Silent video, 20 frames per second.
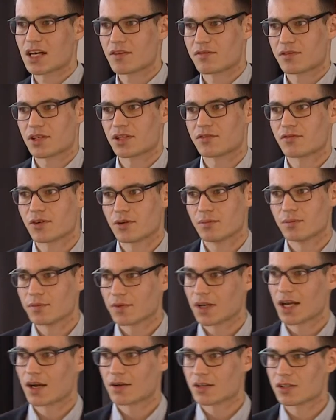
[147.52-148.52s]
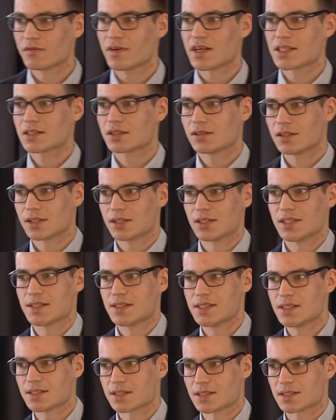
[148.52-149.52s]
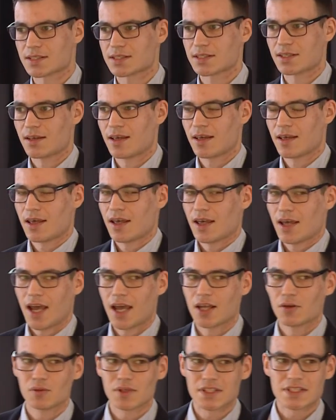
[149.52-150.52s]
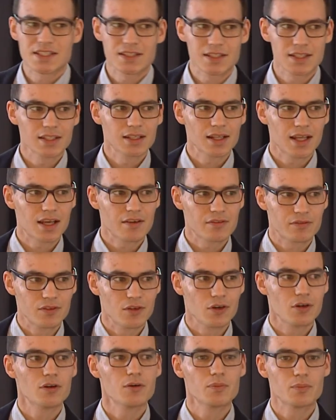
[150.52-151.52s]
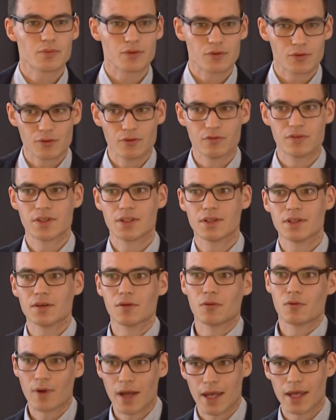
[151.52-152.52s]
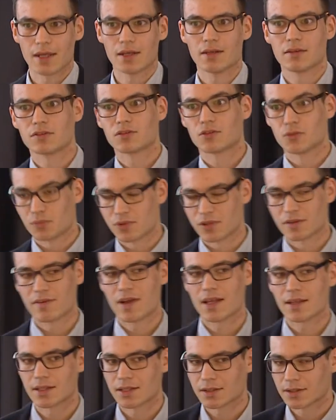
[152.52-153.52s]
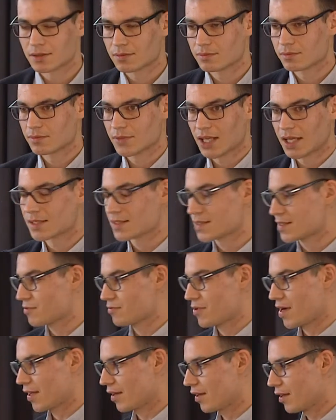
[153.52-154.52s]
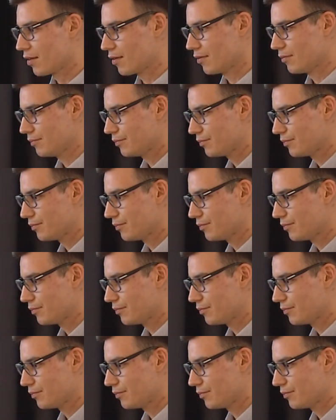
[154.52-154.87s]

suffered from cardiovascular diseases, and we still have no proven way to prevent it. That is striking.